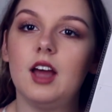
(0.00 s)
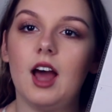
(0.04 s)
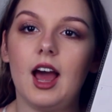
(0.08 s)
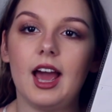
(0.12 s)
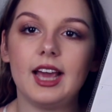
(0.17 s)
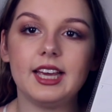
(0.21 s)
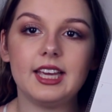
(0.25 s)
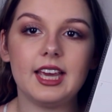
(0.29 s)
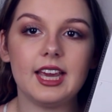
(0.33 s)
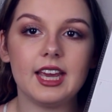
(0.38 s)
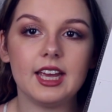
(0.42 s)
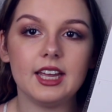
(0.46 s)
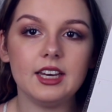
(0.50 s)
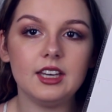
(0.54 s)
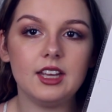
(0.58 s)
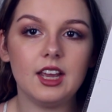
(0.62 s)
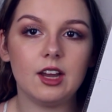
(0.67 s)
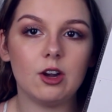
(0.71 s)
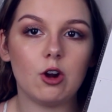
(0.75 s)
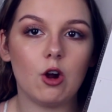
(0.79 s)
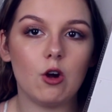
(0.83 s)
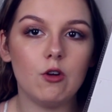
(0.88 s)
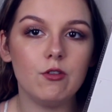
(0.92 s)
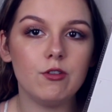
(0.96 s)
can't
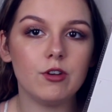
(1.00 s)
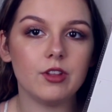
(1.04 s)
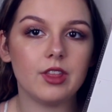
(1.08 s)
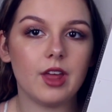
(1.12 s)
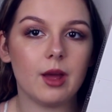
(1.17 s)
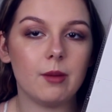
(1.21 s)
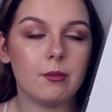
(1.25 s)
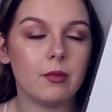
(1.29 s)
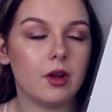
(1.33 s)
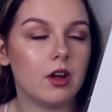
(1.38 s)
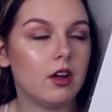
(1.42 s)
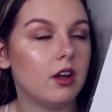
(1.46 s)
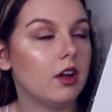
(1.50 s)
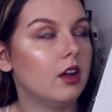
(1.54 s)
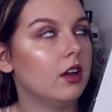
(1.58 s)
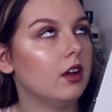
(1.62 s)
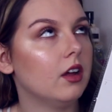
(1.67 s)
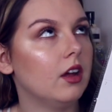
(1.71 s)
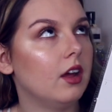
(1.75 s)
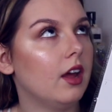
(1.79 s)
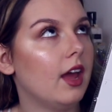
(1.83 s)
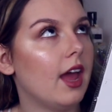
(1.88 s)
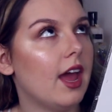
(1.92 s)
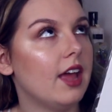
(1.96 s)
get over them.
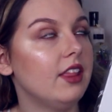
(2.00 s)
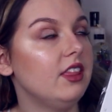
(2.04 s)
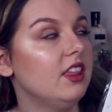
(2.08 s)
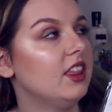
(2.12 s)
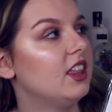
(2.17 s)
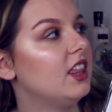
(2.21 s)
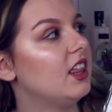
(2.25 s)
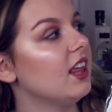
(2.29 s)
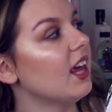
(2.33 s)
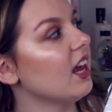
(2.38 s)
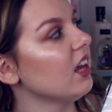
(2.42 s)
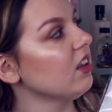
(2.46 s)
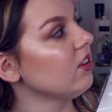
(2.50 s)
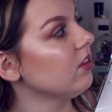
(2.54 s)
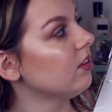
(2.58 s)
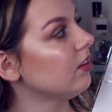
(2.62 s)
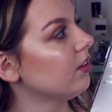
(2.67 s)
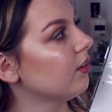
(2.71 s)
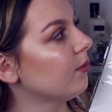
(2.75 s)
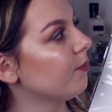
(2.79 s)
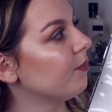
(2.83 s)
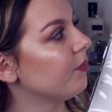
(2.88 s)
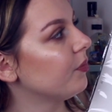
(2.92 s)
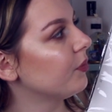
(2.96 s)
And
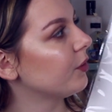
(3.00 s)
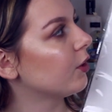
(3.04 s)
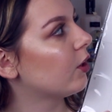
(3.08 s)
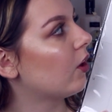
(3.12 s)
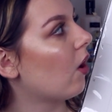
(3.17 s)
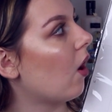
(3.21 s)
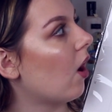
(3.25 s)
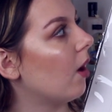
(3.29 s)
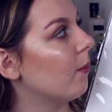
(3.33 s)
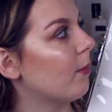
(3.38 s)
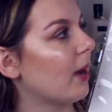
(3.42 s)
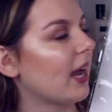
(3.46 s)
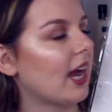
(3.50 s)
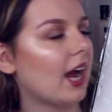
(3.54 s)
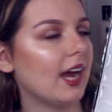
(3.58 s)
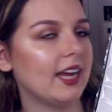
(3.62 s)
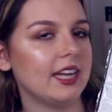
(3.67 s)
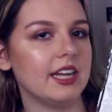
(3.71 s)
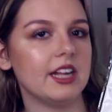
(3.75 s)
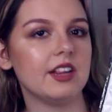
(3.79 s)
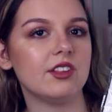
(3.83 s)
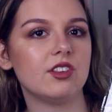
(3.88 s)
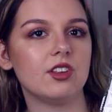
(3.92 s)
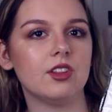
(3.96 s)
this caught my
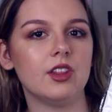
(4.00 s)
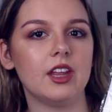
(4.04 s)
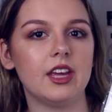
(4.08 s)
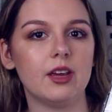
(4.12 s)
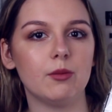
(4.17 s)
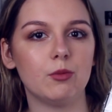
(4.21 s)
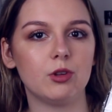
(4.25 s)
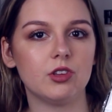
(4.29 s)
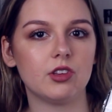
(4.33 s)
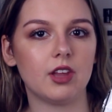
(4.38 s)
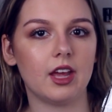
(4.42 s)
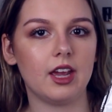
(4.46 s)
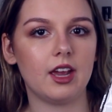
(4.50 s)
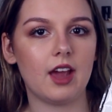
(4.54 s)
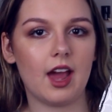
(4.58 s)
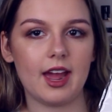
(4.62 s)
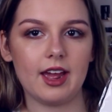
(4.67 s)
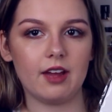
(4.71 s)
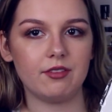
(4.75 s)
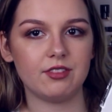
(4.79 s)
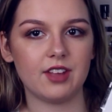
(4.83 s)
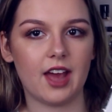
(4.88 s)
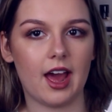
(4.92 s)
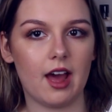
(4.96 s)
eye instantly and was like, I
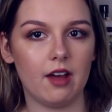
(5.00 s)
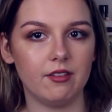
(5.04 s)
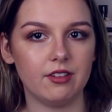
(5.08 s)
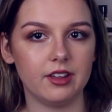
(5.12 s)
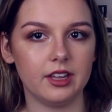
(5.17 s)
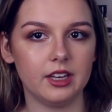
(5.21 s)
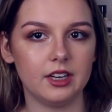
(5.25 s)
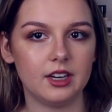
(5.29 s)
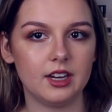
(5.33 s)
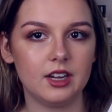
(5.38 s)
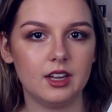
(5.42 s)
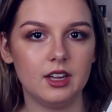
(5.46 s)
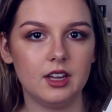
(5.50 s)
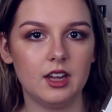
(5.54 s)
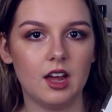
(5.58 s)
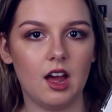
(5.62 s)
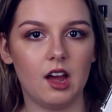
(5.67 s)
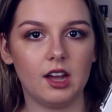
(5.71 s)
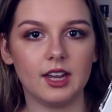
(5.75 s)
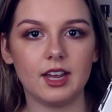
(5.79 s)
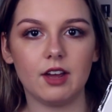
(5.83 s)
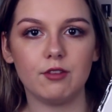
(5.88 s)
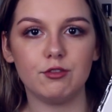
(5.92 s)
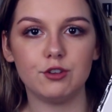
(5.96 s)
have to have it.
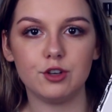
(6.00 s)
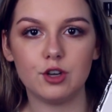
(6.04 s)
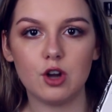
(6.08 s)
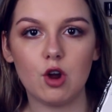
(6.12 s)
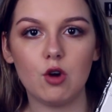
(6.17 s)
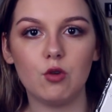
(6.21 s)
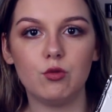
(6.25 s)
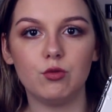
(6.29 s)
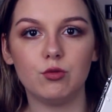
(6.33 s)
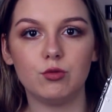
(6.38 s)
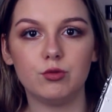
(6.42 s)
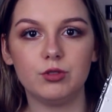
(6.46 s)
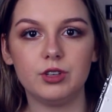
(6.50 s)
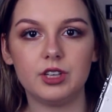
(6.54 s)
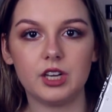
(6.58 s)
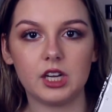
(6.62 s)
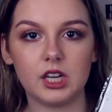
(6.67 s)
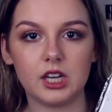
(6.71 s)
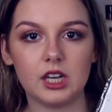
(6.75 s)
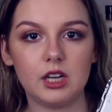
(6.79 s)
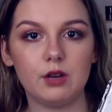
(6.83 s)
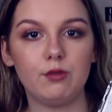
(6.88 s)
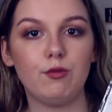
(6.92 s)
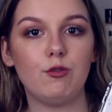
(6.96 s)
I have no
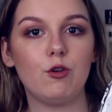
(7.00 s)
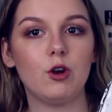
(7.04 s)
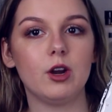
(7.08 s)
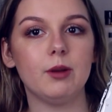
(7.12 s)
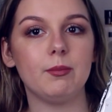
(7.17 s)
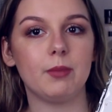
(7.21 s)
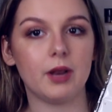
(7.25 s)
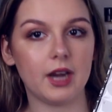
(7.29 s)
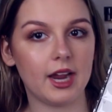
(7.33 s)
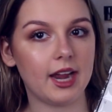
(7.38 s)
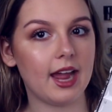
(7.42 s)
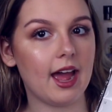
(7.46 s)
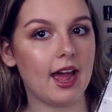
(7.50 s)
need for it, but I